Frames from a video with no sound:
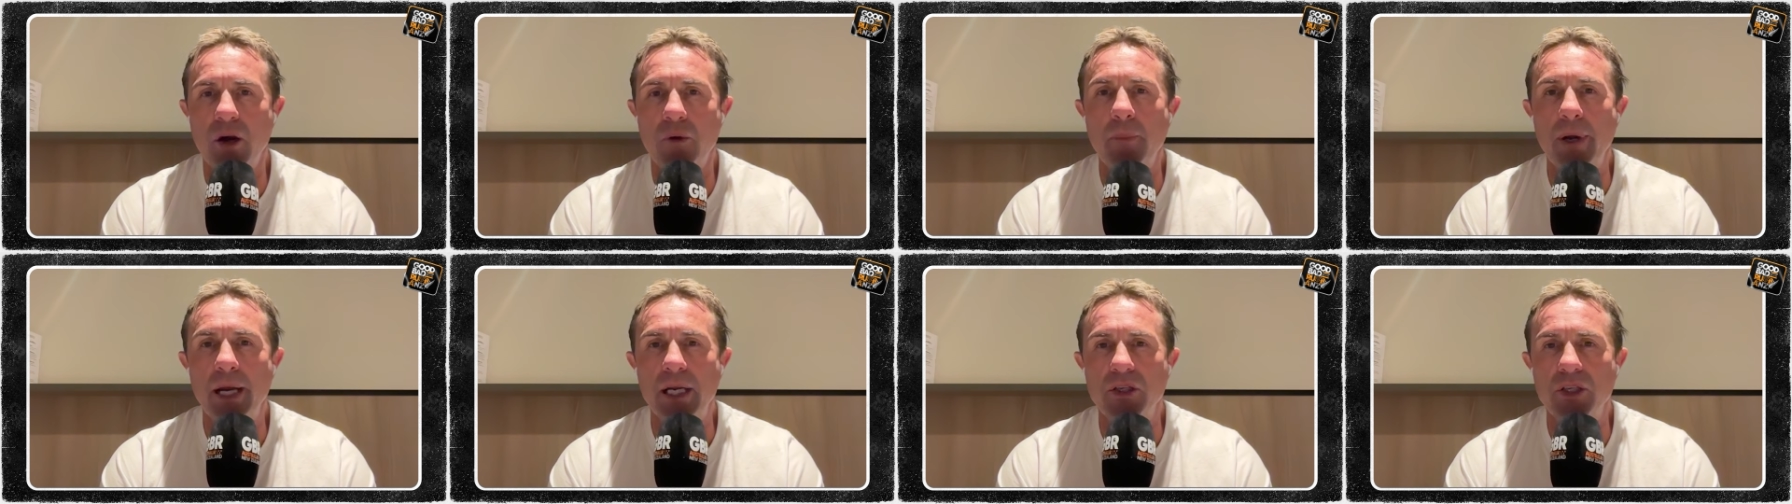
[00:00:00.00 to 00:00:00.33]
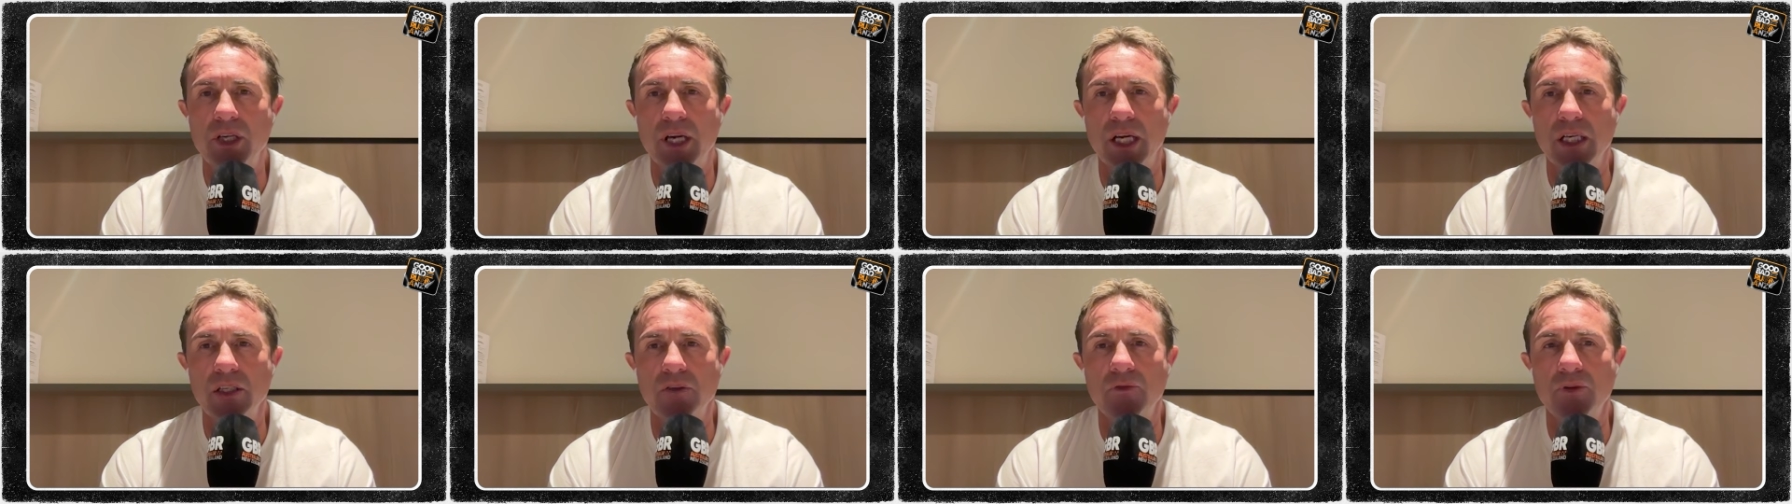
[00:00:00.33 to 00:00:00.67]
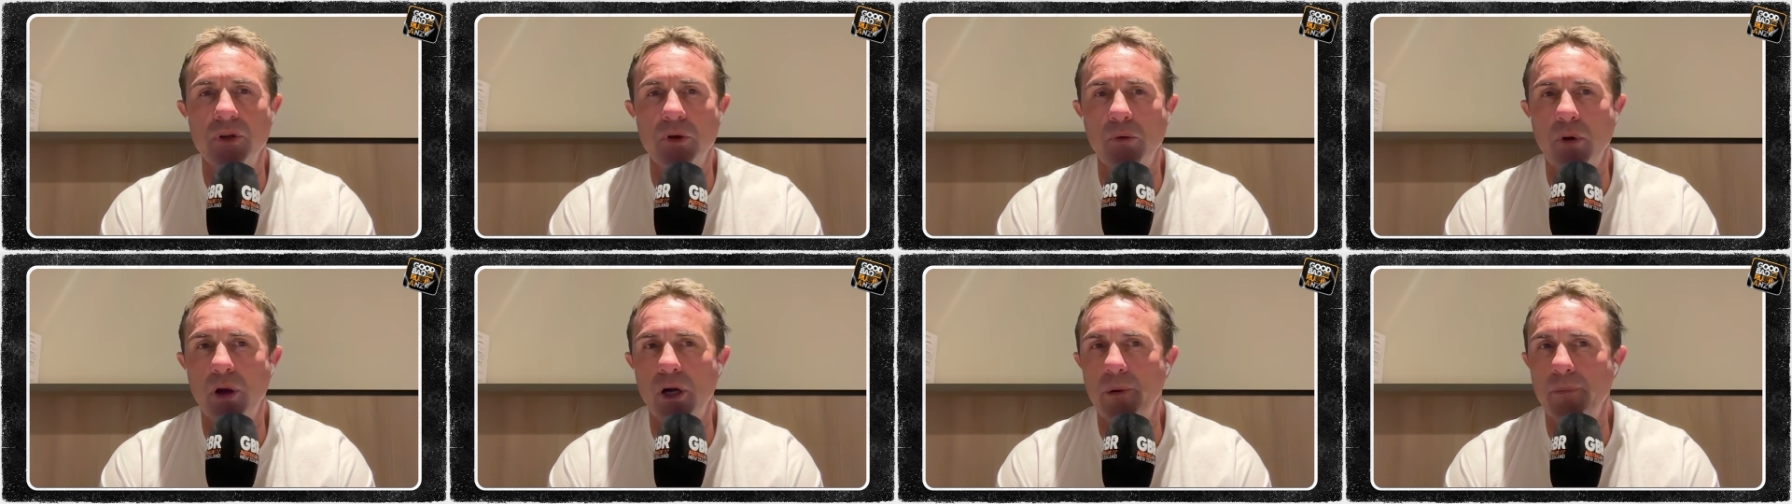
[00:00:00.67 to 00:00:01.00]
may change for the
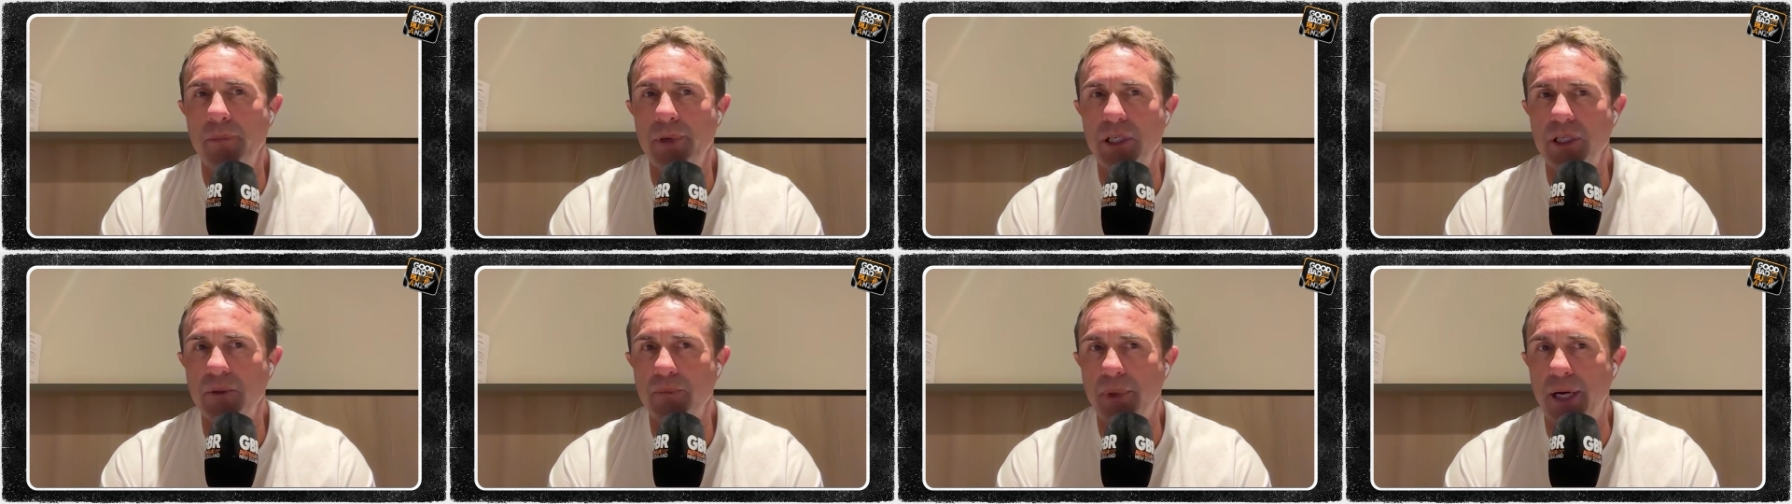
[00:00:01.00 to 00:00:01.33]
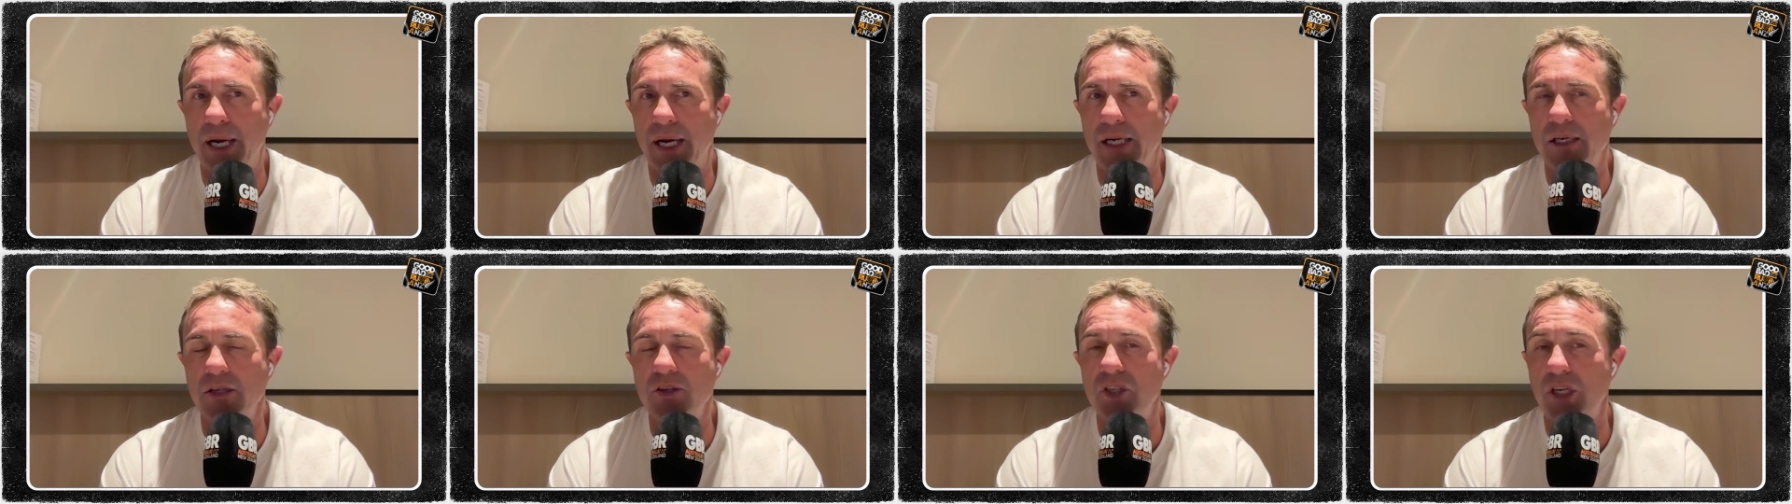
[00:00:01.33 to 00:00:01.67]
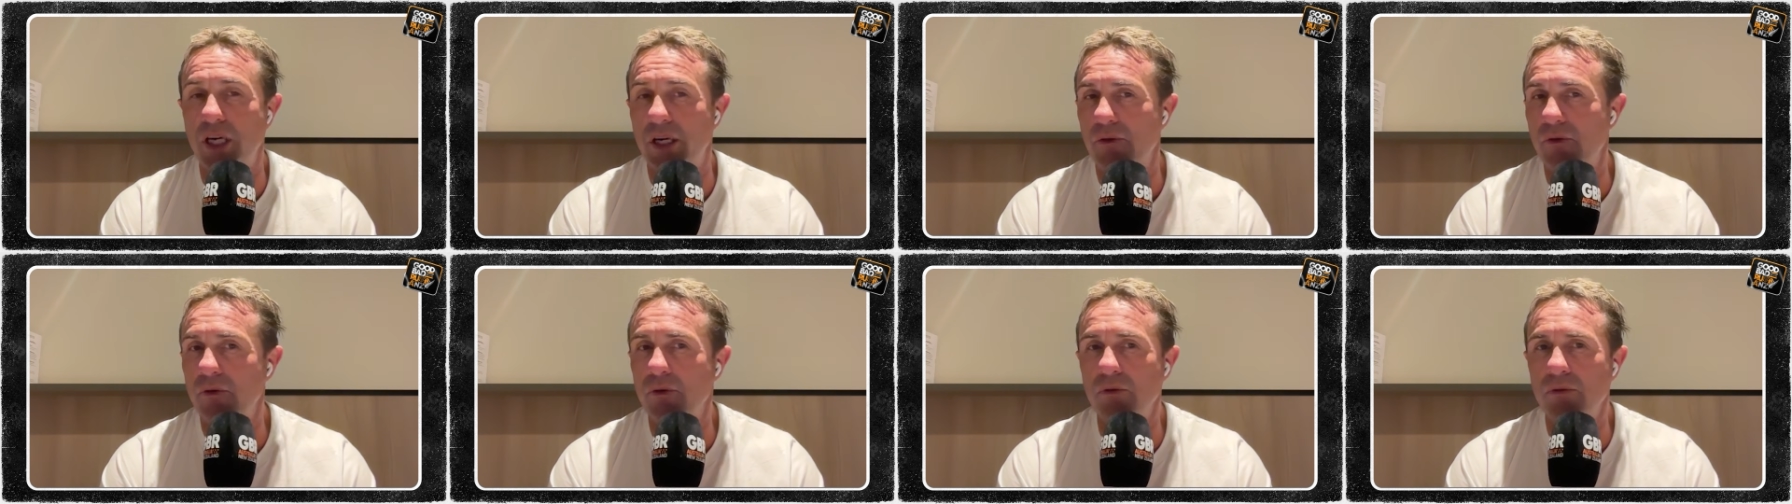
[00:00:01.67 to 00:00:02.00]
Wallabies, but in
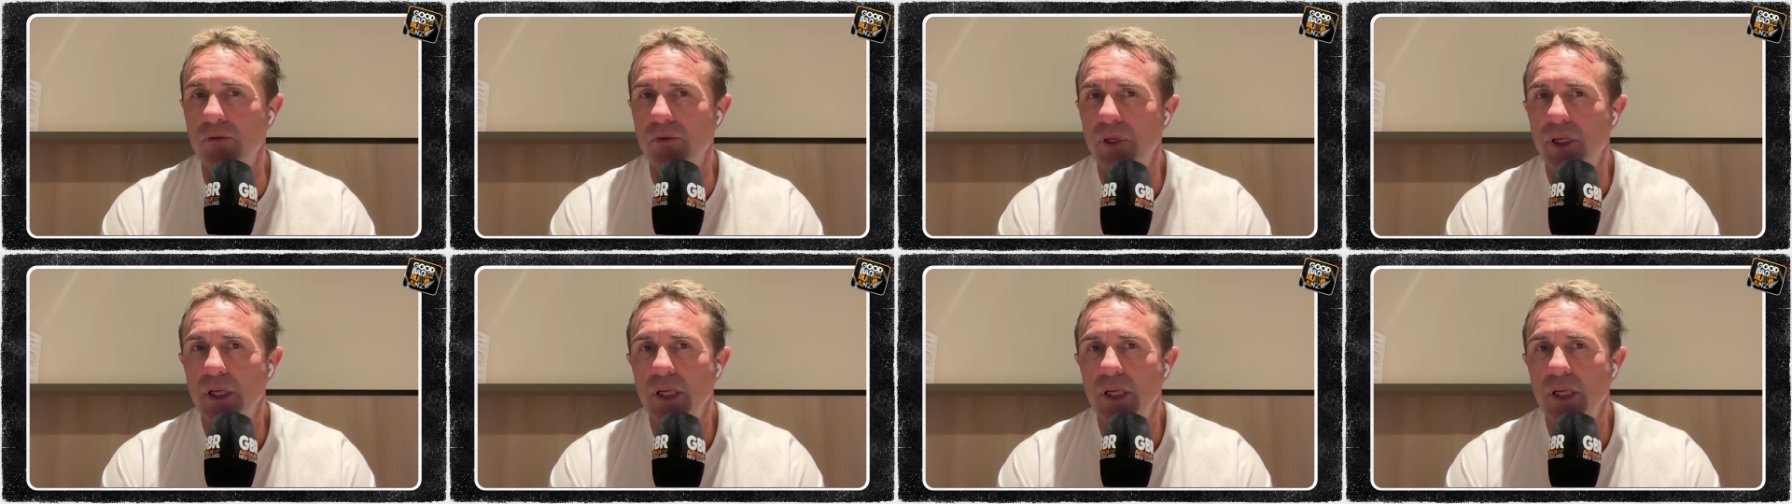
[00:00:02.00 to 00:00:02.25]
general,